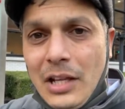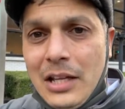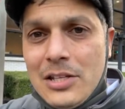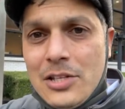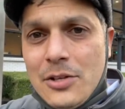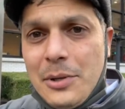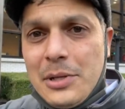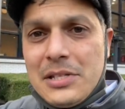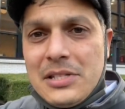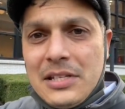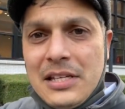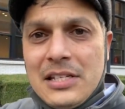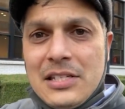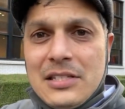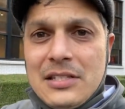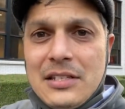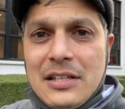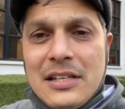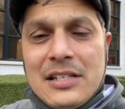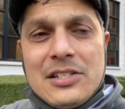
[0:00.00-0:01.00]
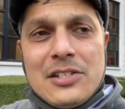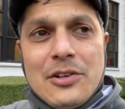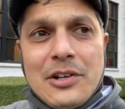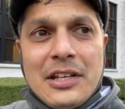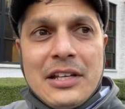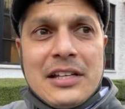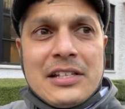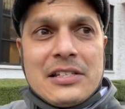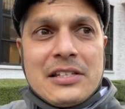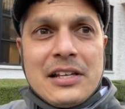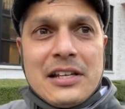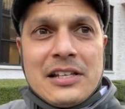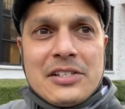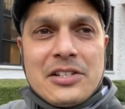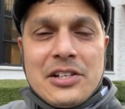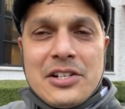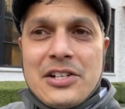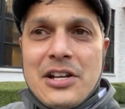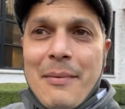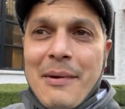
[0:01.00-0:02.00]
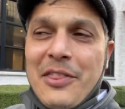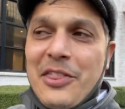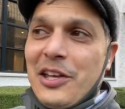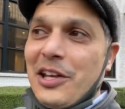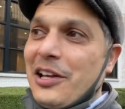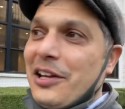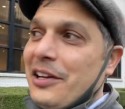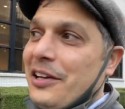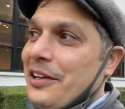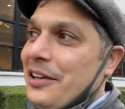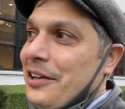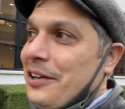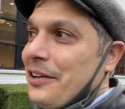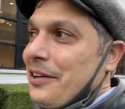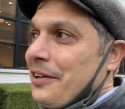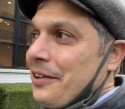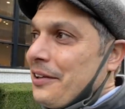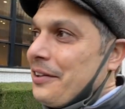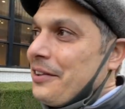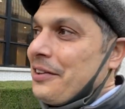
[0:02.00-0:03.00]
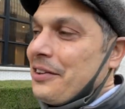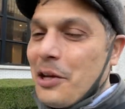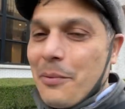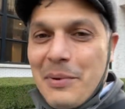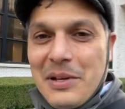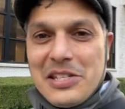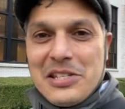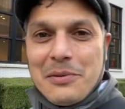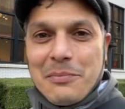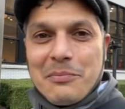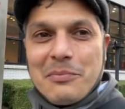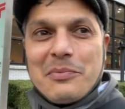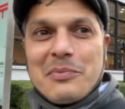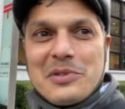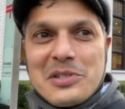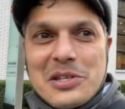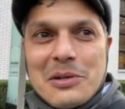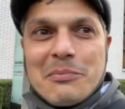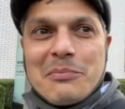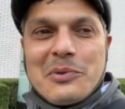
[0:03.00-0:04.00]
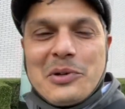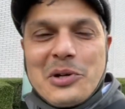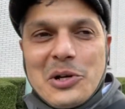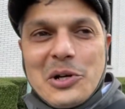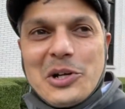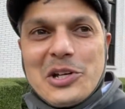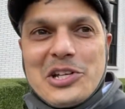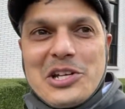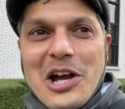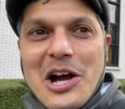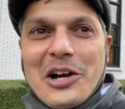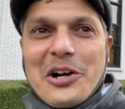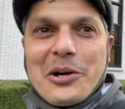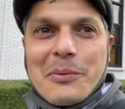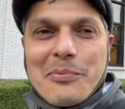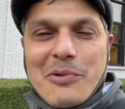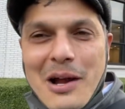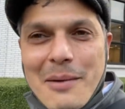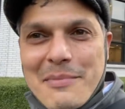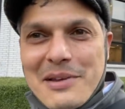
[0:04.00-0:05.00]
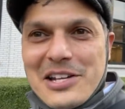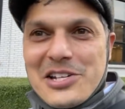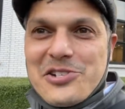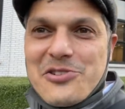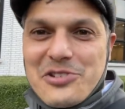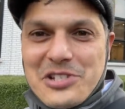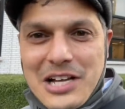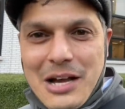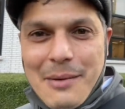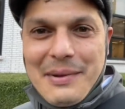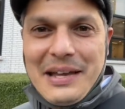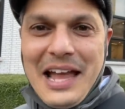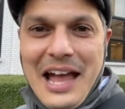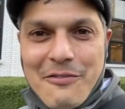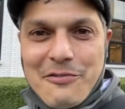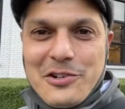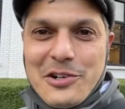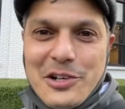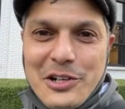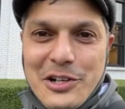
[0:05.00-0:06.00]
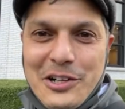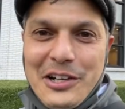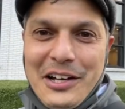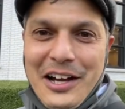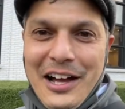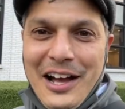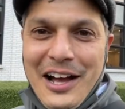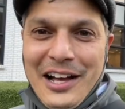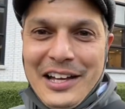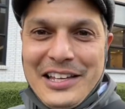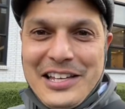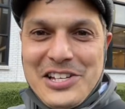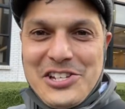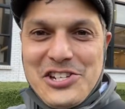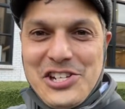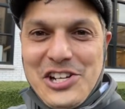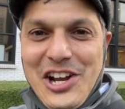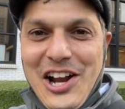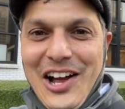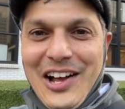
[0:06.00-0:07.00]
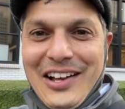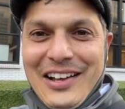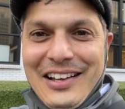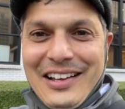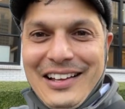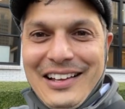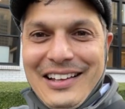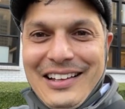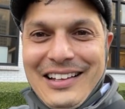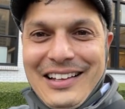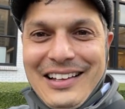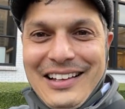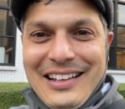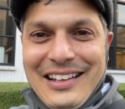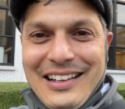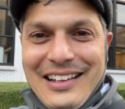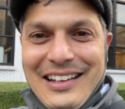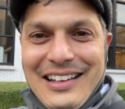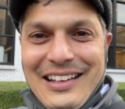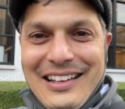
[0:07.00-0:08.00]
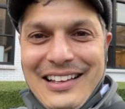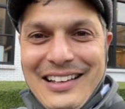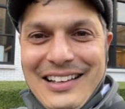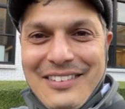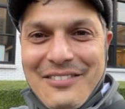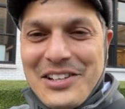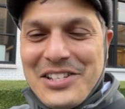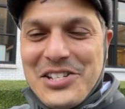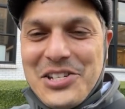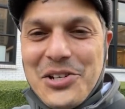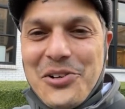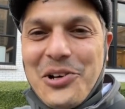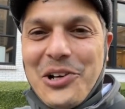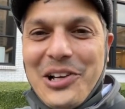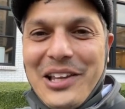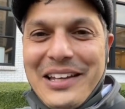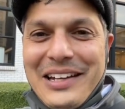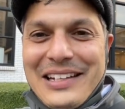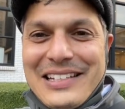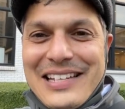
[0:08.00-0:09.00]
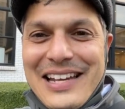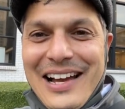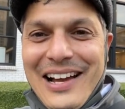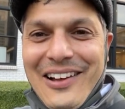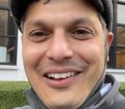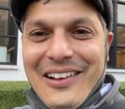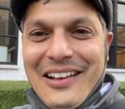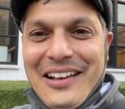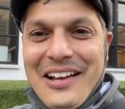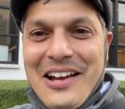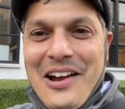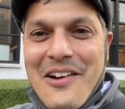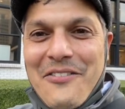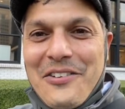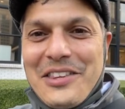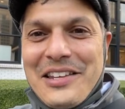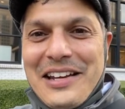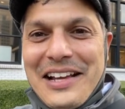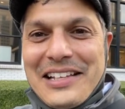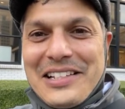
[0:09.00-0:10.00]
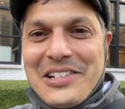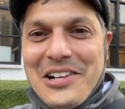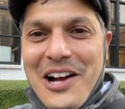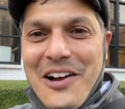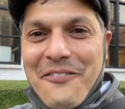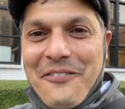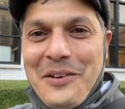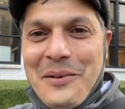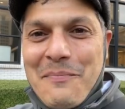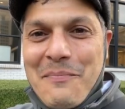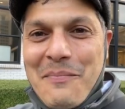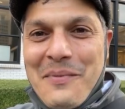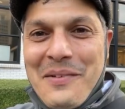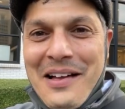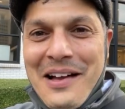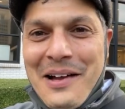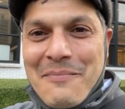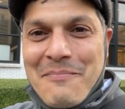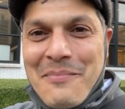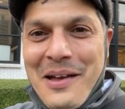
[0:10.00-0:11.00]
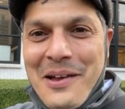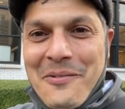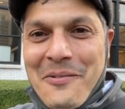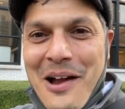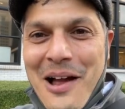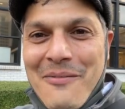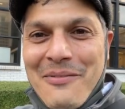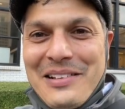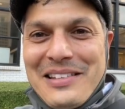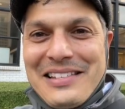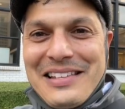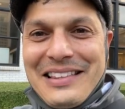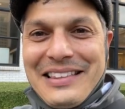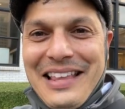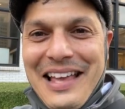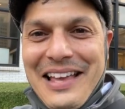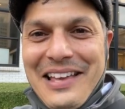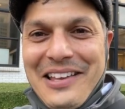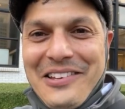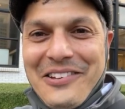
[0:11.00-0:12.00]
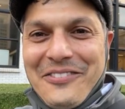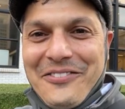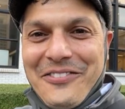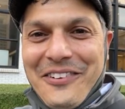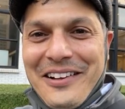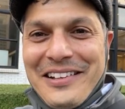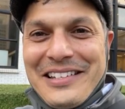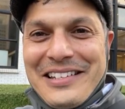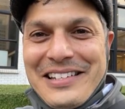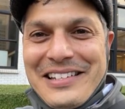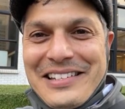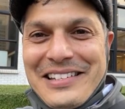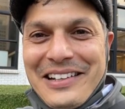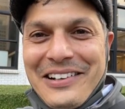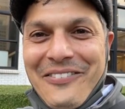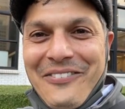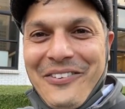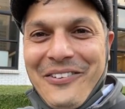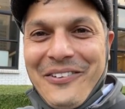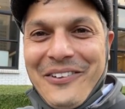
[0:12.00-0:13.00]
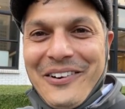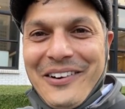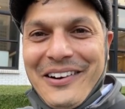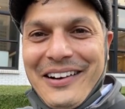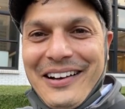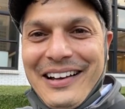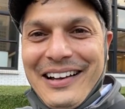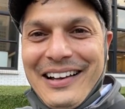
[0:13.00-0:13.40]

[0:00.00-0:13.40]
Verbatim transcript: So he's, he's, he's doing as, as good a job. I think there'll be some, some good younger prime ministers coming after uh, Kishida. It's too early to tell. For the next coffee, uh, Ben Robinson, thank you, friends in Singapore.